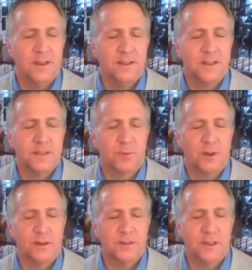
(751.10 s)
And let's
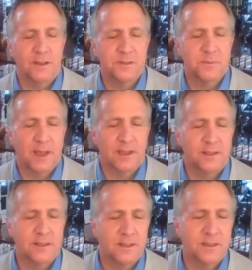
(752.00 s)
bring ourselves
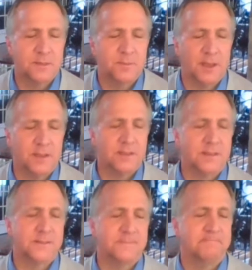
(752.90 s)
back into this
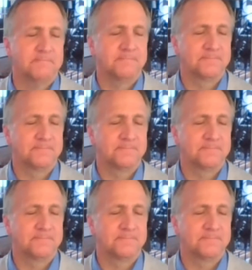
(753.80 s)
space.